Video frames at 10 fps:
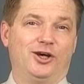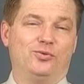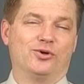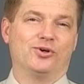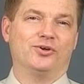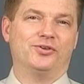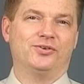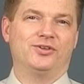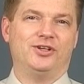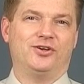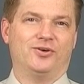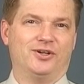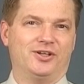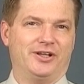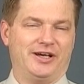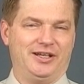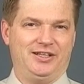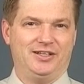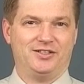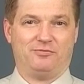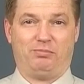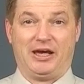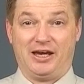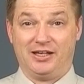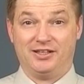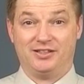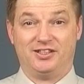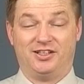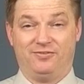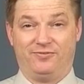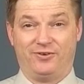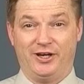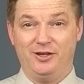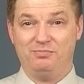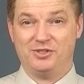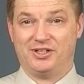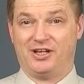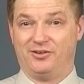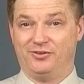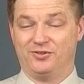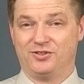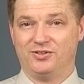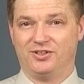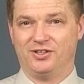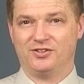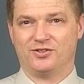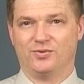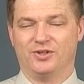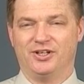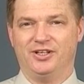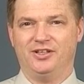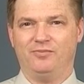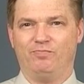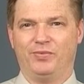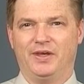We'll go through the critical ideas of packets and frames and how those two things are related.